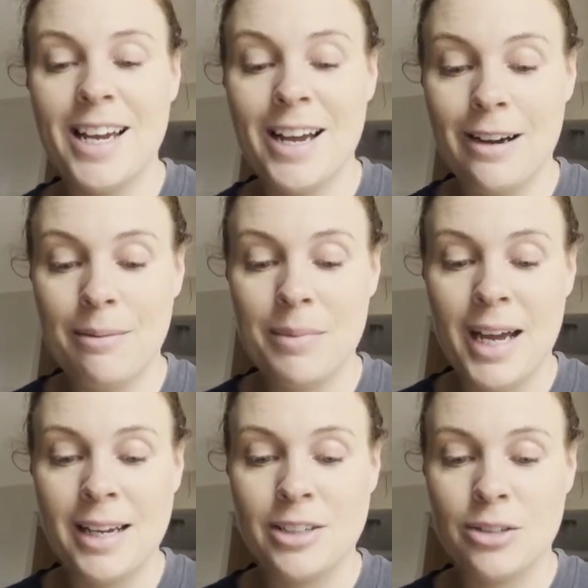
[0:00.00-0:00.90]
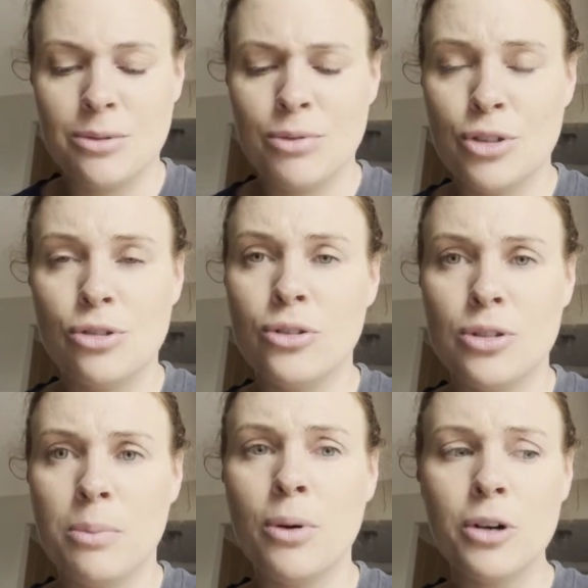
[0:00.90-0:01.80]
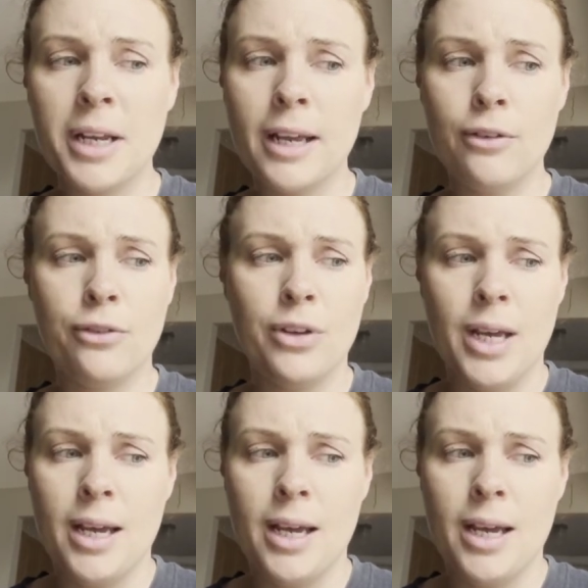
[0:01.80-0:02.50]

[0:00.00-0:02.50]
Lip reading: and just was so supportive.